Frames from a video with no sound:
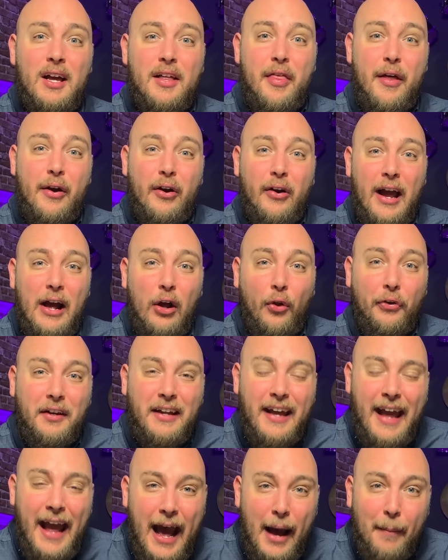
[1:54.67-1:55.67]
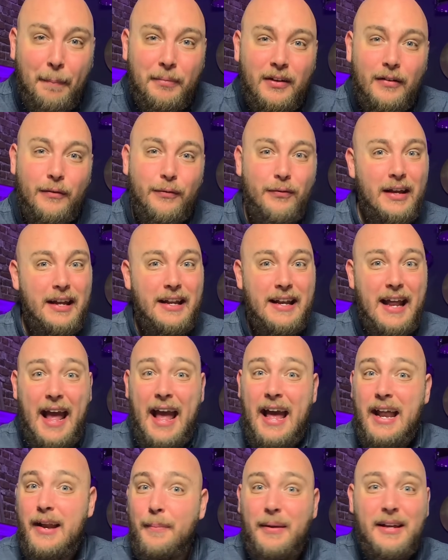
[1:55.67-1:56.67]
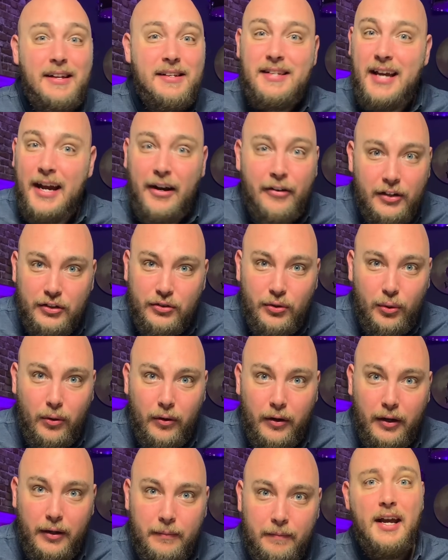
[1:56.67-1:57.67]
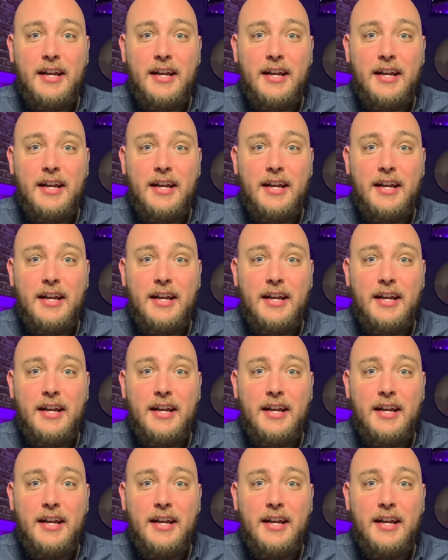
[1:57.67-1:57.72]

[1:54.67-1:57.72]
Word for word: that are held captive in enemy territory.